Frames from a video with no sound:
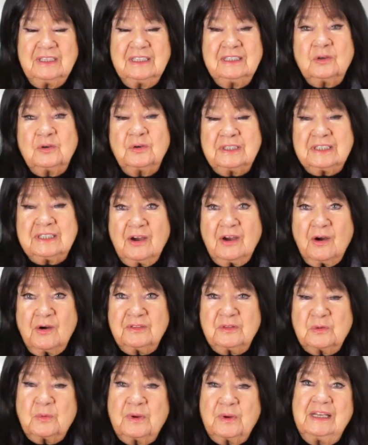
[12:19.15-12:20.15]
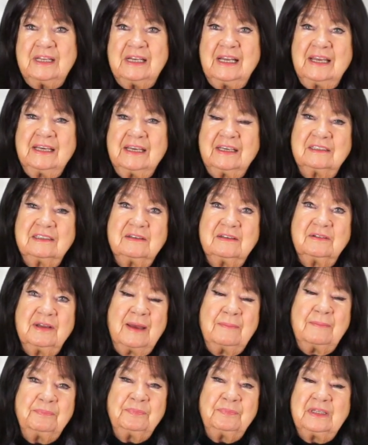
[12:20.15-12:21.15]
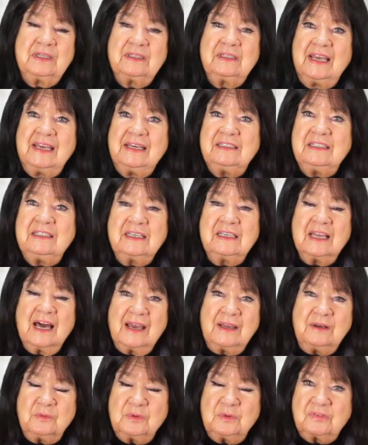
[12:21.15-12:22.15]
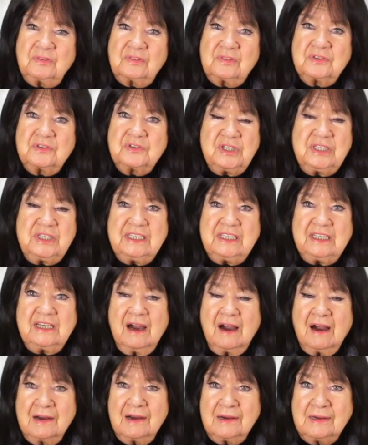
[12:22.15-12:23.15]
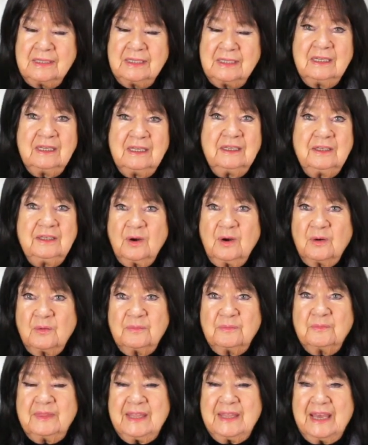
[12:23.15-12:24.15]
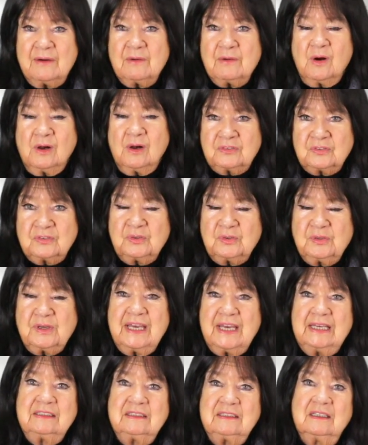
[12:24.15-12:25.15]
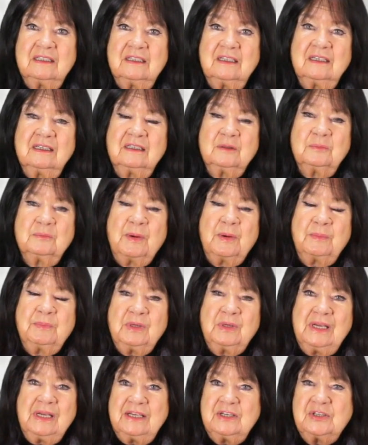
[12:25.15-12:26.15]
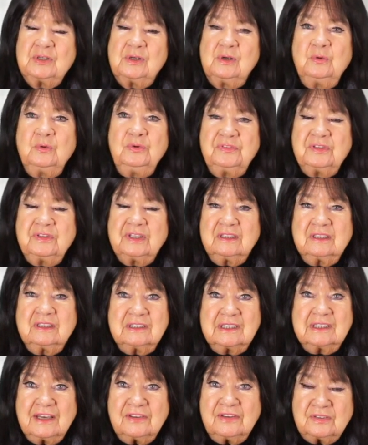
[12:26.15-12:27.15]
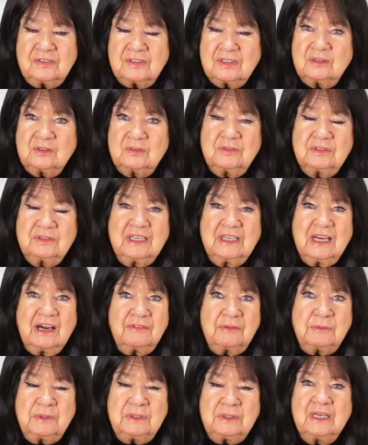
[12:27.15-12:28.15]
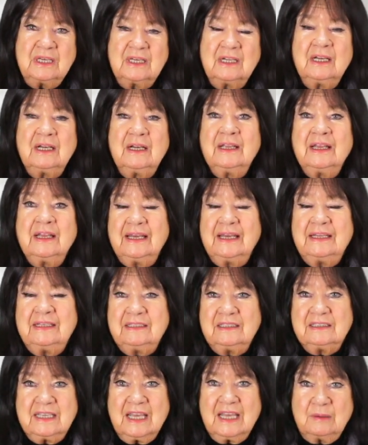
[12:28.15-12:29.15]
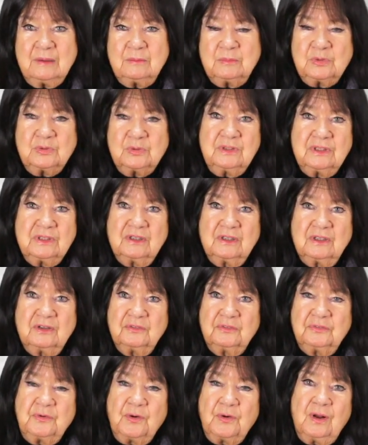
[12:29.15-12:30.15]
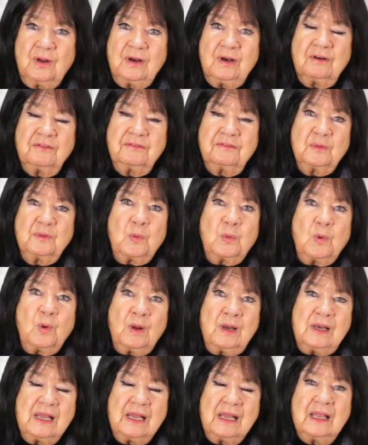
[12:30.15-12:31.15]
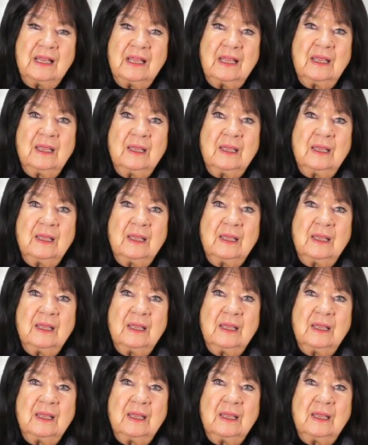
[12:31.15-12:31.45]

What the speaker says: It could go the way like it happened in 89 with the GDR. You know, there also you had the population losing the trust into the government, and it came to the fall of the wall.